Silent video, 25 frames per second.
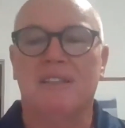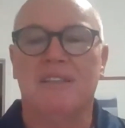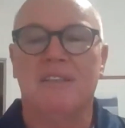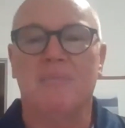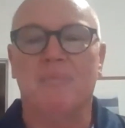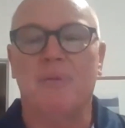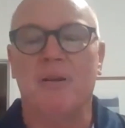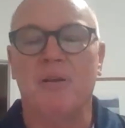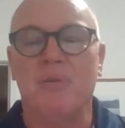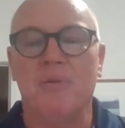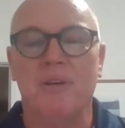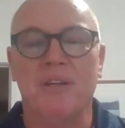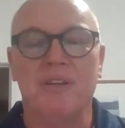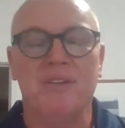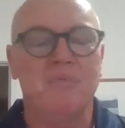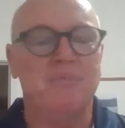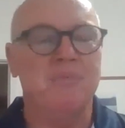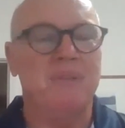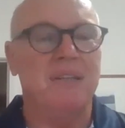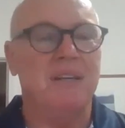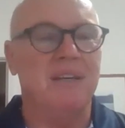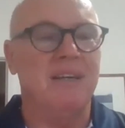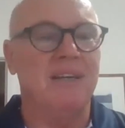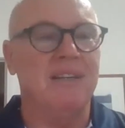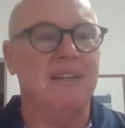period,
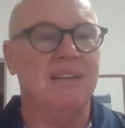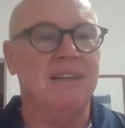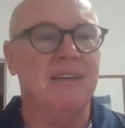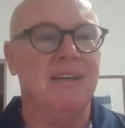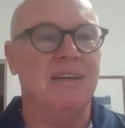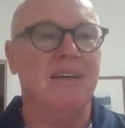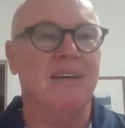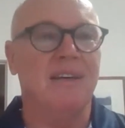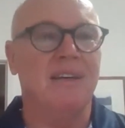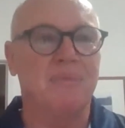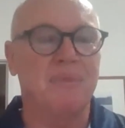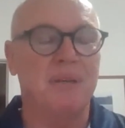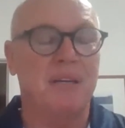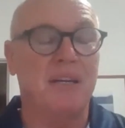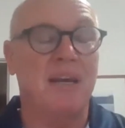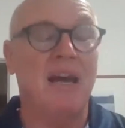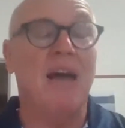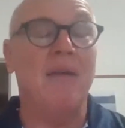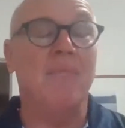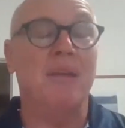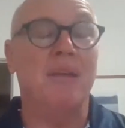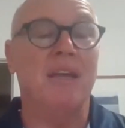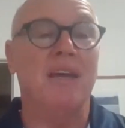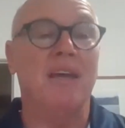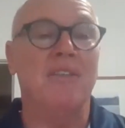and the
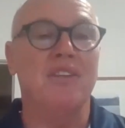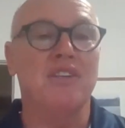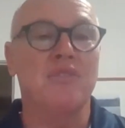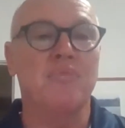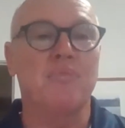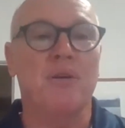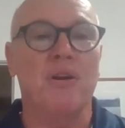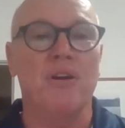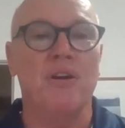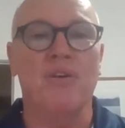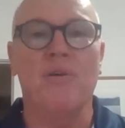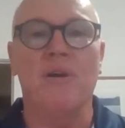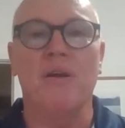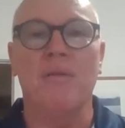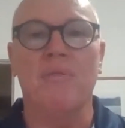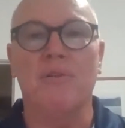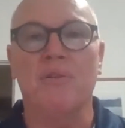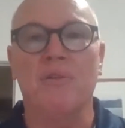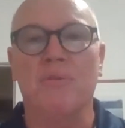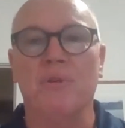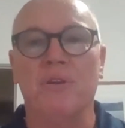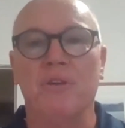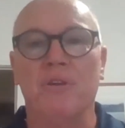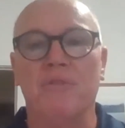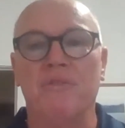Army had this program
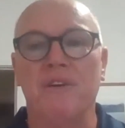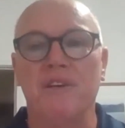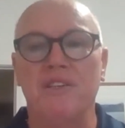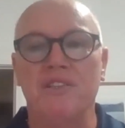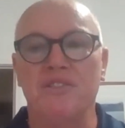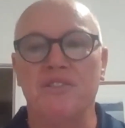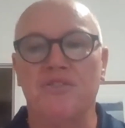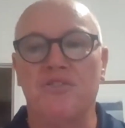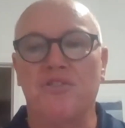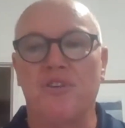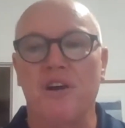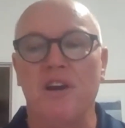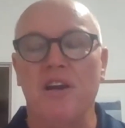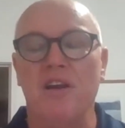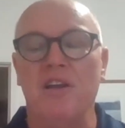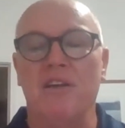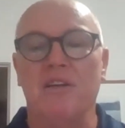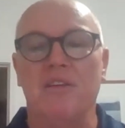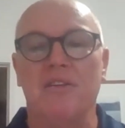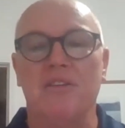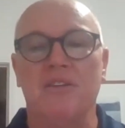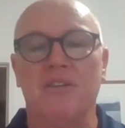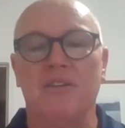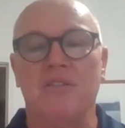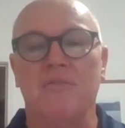called Adventure Training,
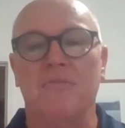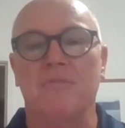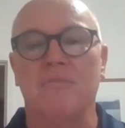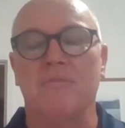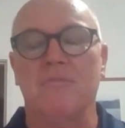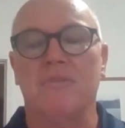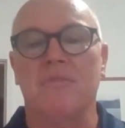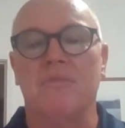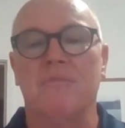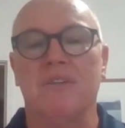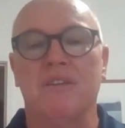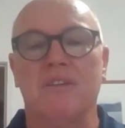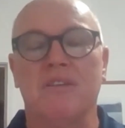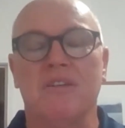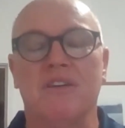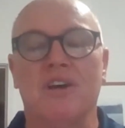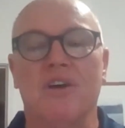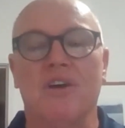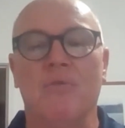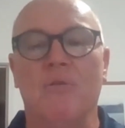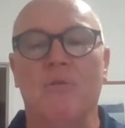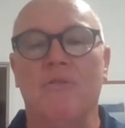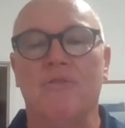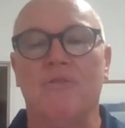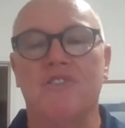and you could
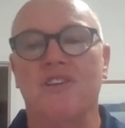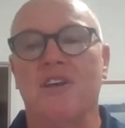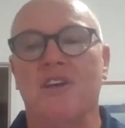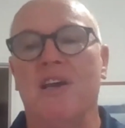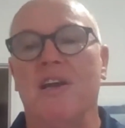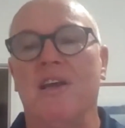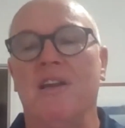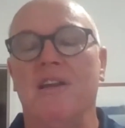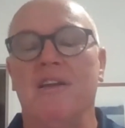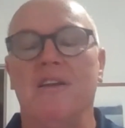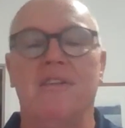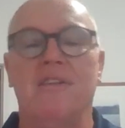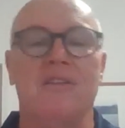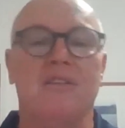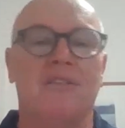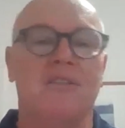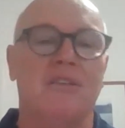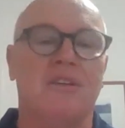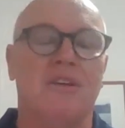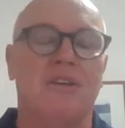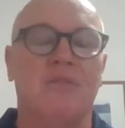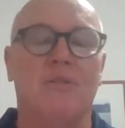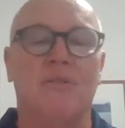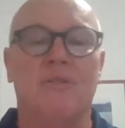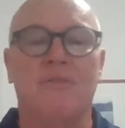go off sailing, you
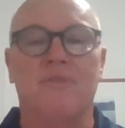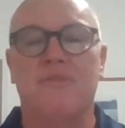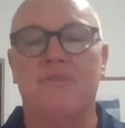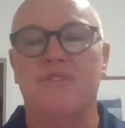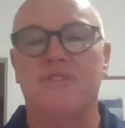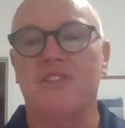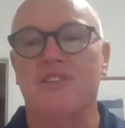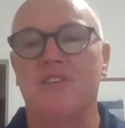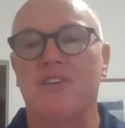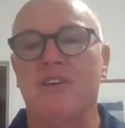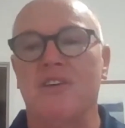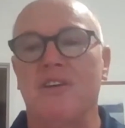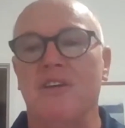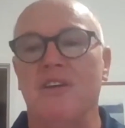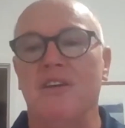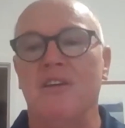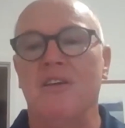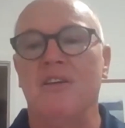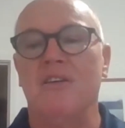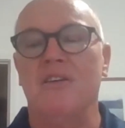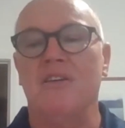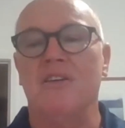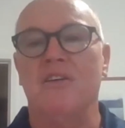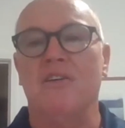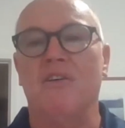could go off
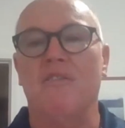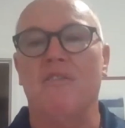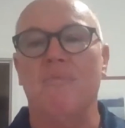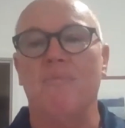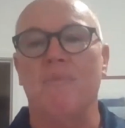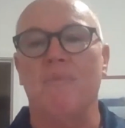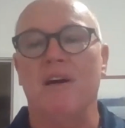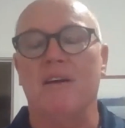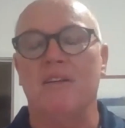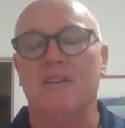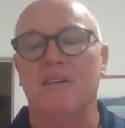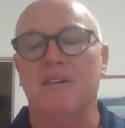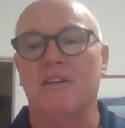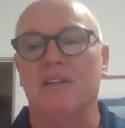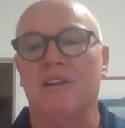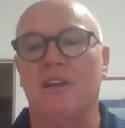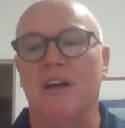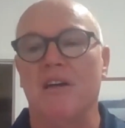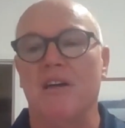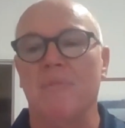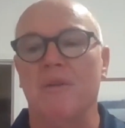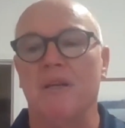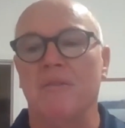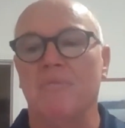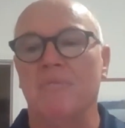skiing, you could go off mountain
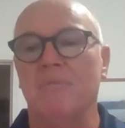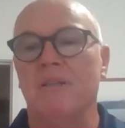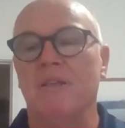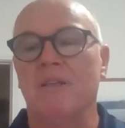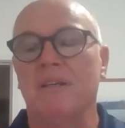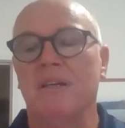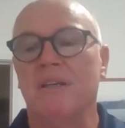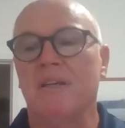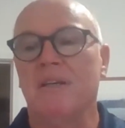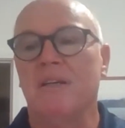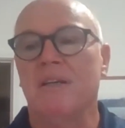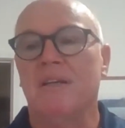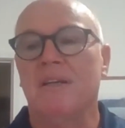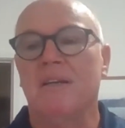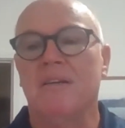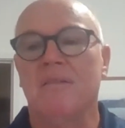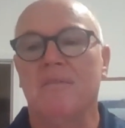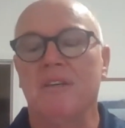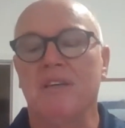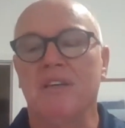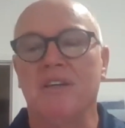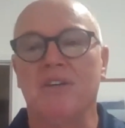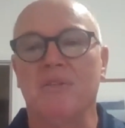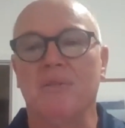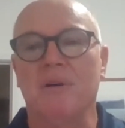climbing,
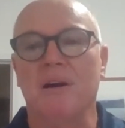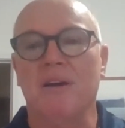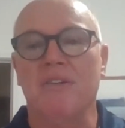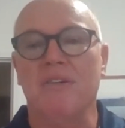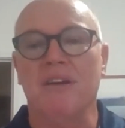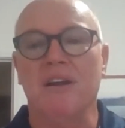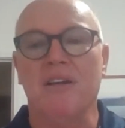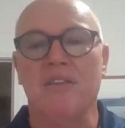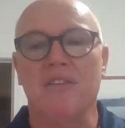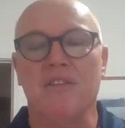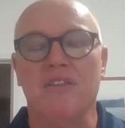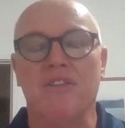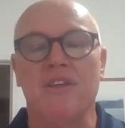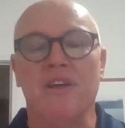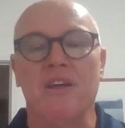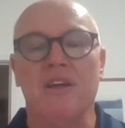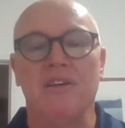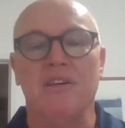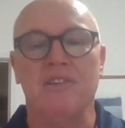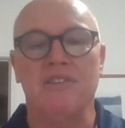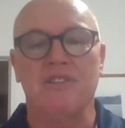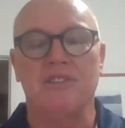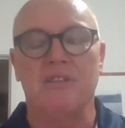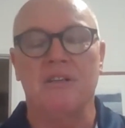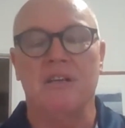you could do 100 other things,